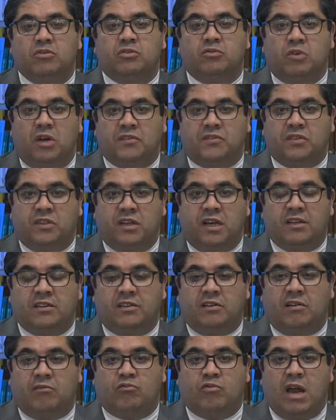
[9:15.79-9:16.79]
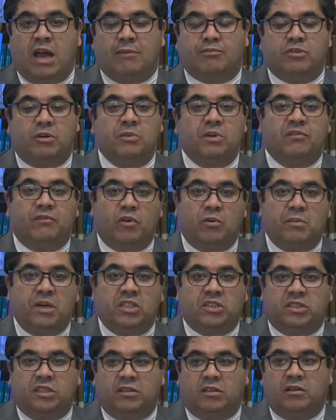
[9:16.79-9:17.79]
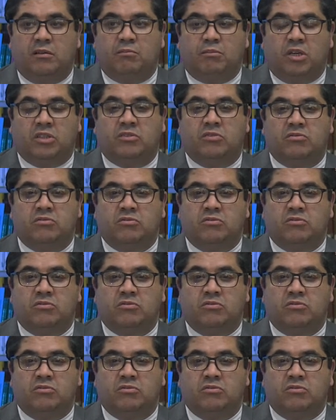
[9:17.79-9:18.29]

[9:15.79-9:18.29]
questions and grab some information. But